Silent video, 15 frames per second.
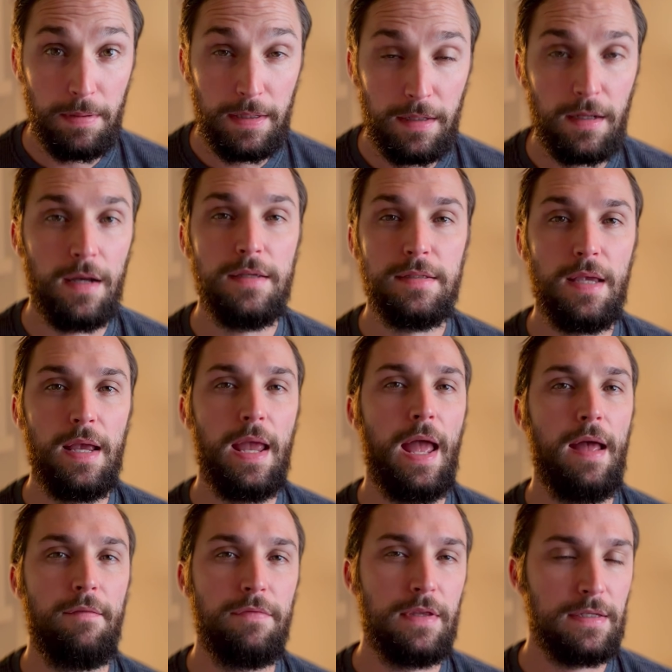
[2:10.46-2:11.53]
because I
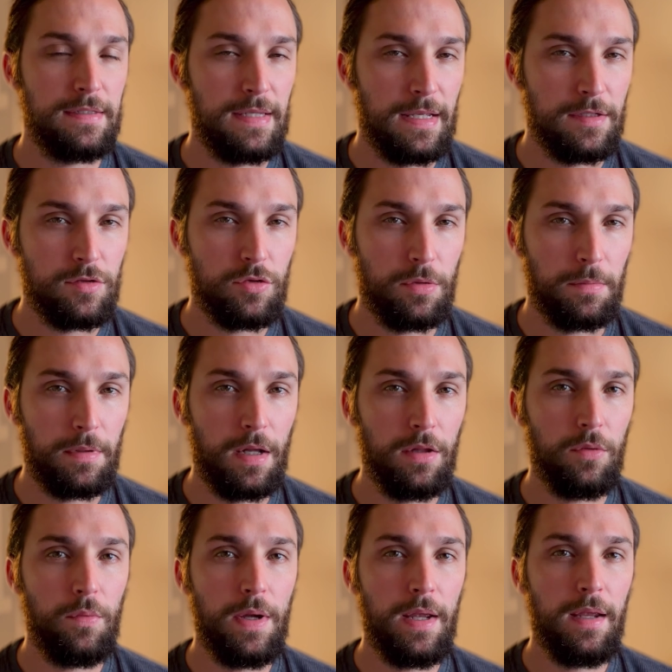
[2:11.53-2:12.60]
have the sandstorm
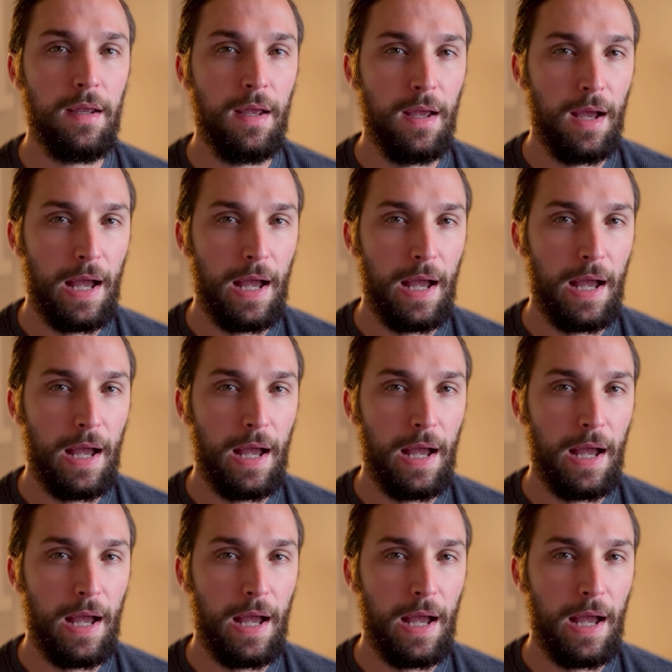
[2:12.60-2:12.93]
colorway,